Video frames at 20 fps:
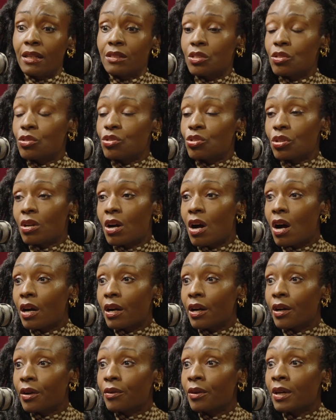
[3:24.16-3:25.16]
to
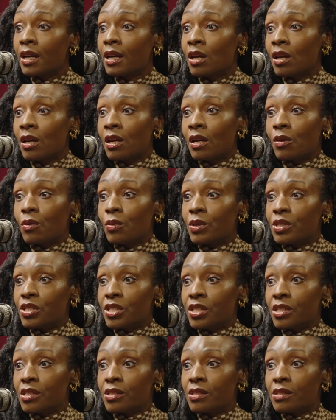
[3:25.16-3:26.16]
Chicago,
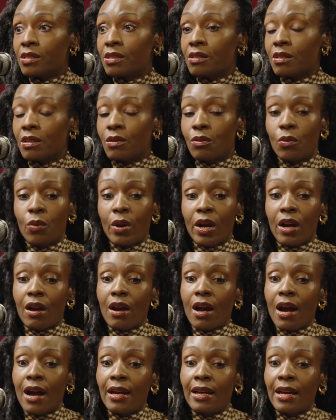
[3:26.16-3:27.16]
which is where
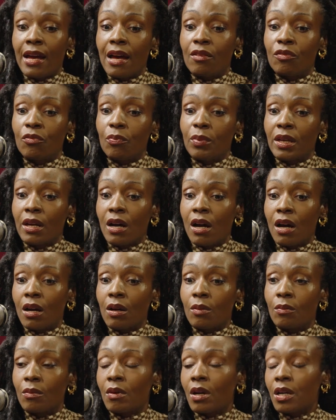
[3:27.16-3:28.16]
I have
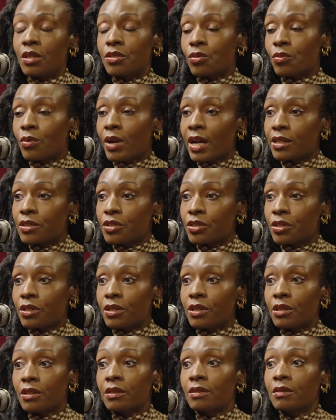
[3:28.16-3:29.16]
become a
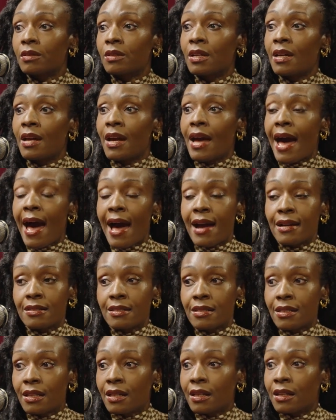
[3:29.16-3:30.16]
director,
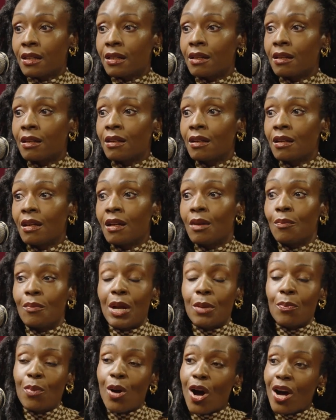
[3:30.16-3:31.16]
acting.
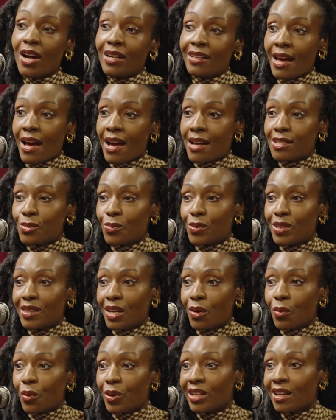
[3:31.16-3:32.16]
My podcast, When
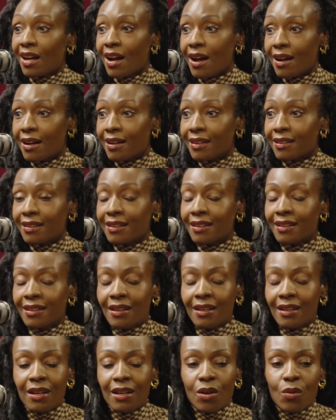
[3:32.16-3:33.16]
They Were Young,
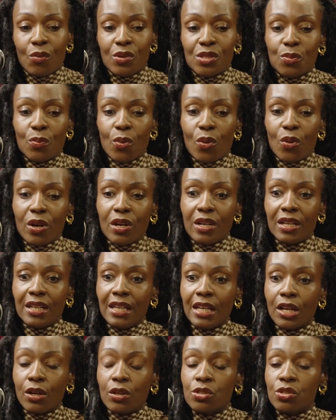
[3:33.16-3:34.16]
was born
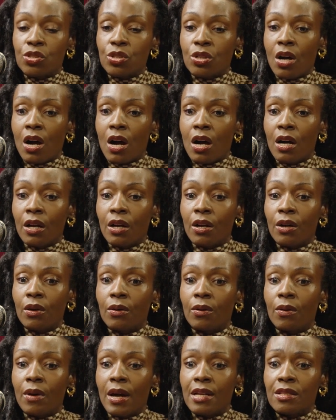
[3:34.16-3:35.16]
here in
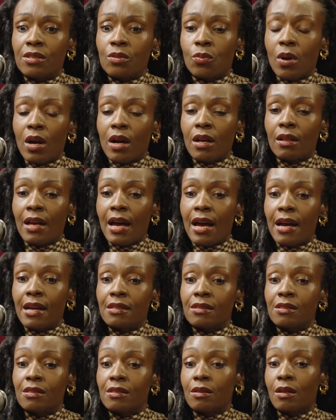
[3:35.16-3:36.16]
Chicago, as well
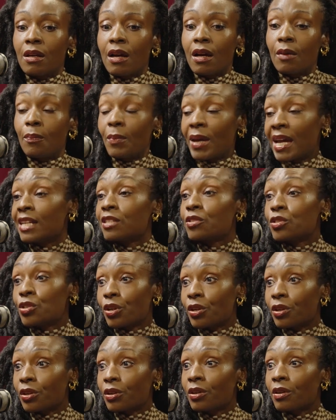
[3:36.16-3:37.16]
as a
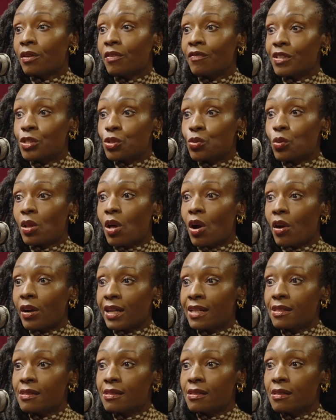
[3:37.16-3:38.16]
painter, visual
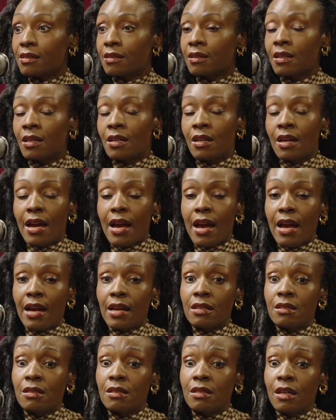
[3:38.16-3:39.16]
artist.
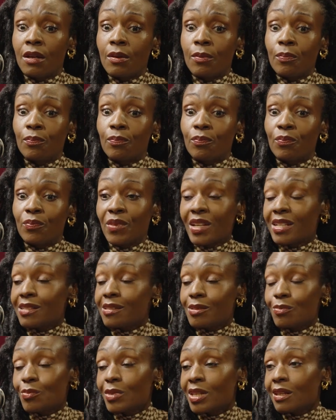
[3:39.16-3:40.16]
And
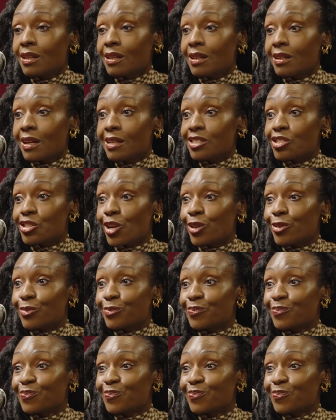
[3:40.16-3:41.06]
that's me in a nutshell.